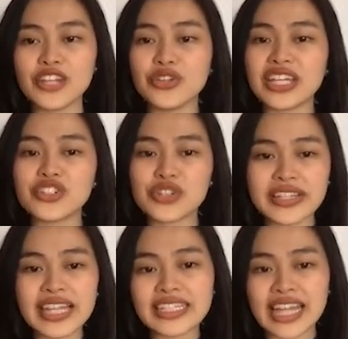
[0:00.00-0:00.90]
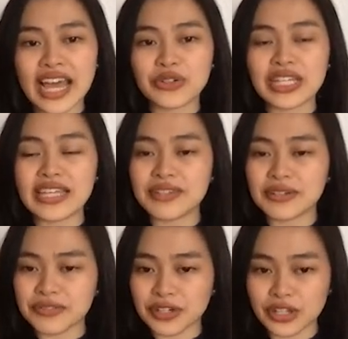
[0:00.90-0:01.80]
And you can drill that down
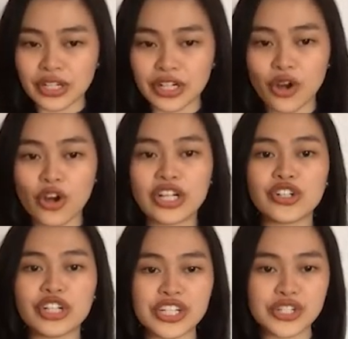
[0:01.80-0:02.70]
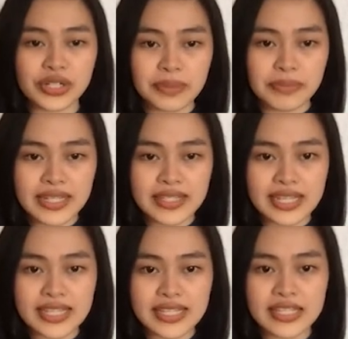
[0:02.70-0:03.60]
even further on a regional
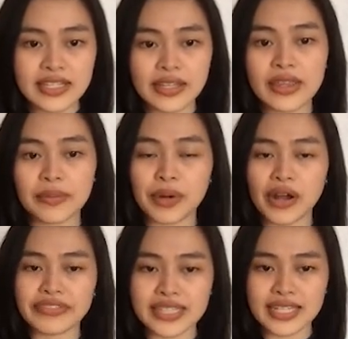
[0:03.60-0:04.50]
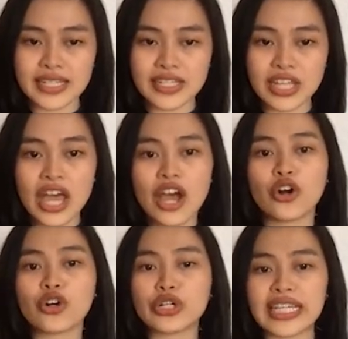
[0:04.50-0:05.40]
basis, the provinces,
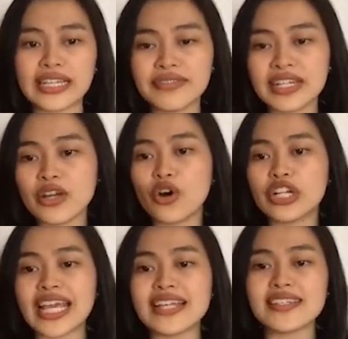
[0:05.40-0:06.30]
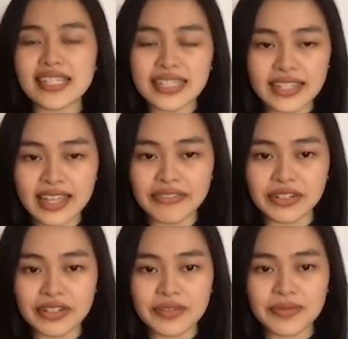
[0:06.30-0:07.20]
or even on a city
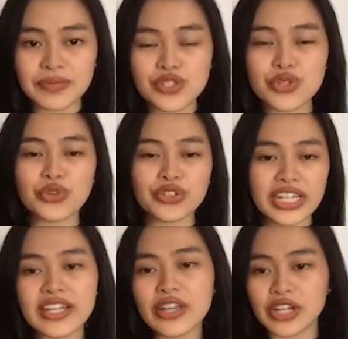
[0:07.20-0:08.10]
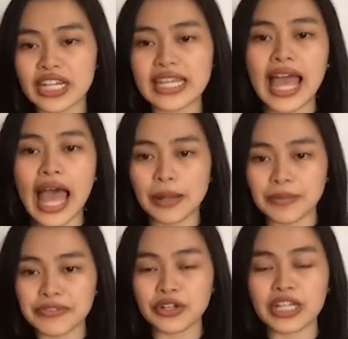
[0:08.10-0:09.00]
level. So really, really
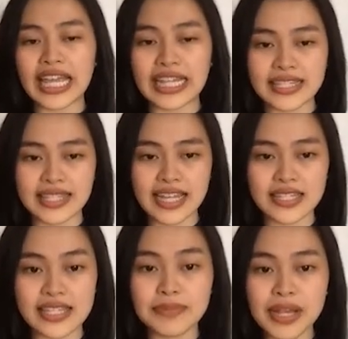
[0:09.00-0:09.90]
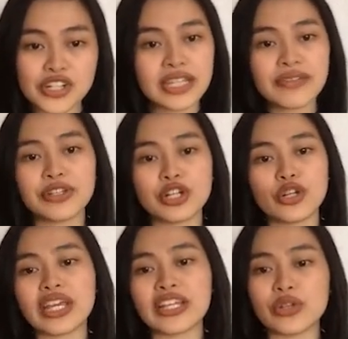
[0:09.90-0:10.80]
helpful insights, especially if you're
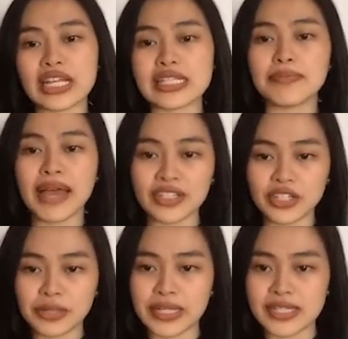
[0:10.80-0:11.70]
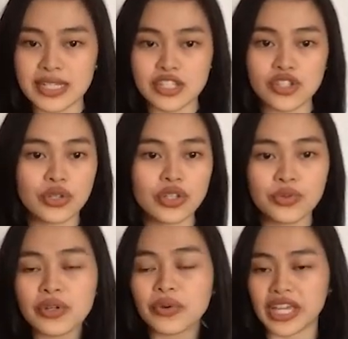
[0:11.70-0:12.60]
looking to expand your business to
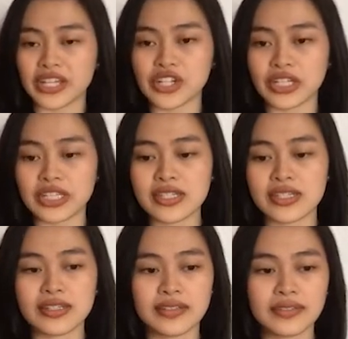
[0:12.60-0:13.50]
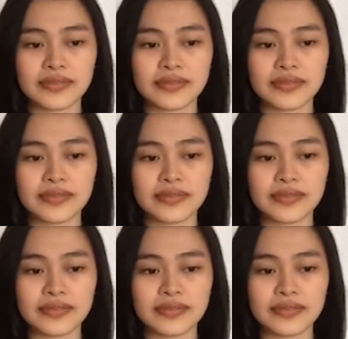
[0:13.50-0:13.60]
new locations.